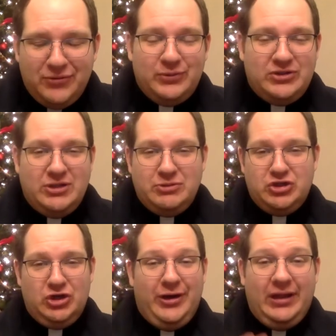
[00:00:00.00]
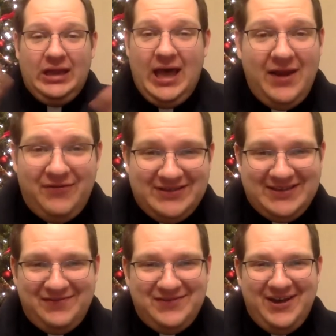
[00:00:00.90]
which I'm sure a lot of us
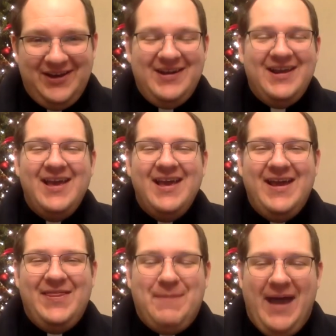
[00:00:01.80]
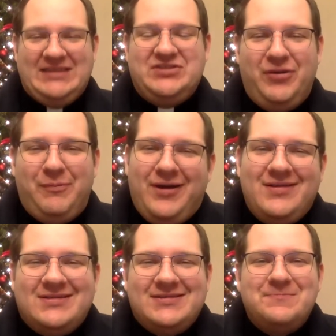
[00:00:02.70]
have done in the past few
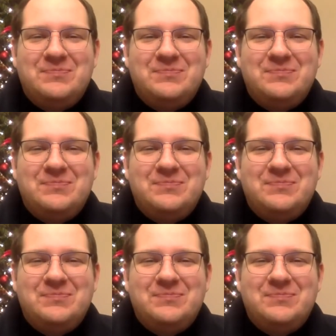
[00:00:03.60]
months.